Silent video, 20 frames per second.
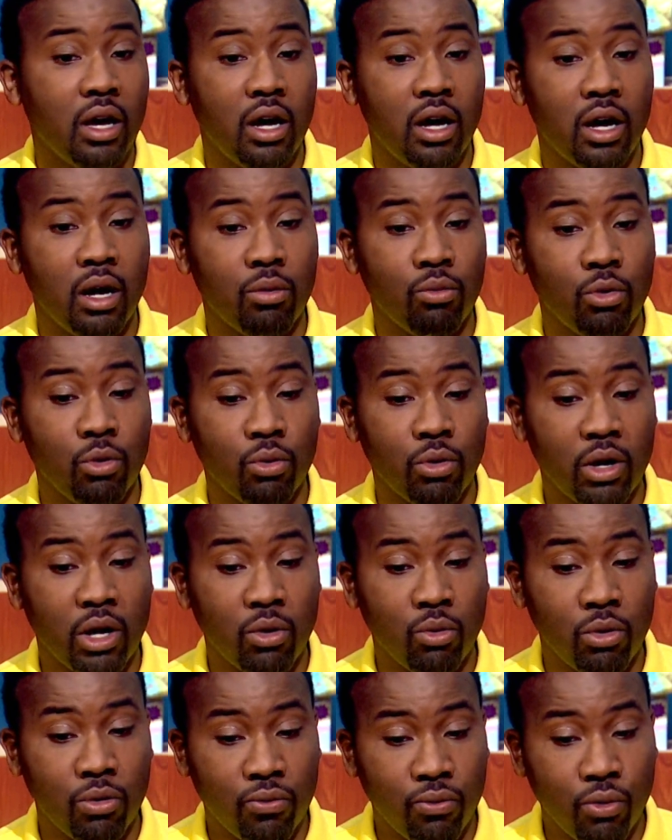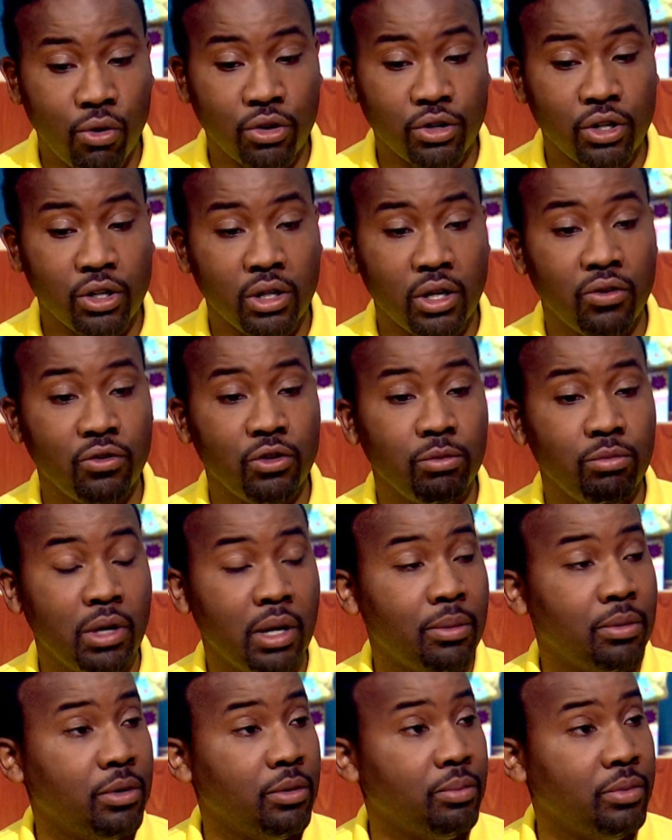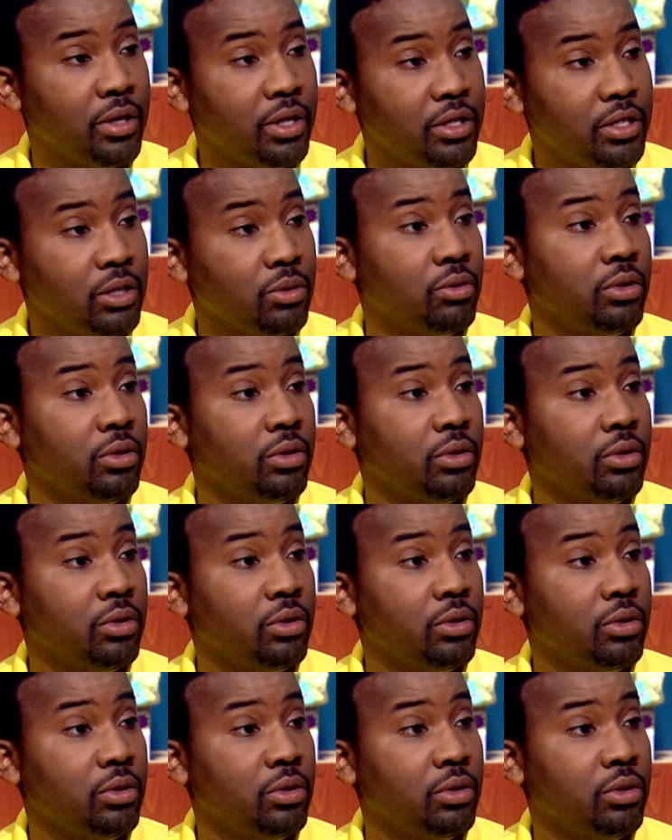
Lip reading: We were fortunate enough to be able to pitch,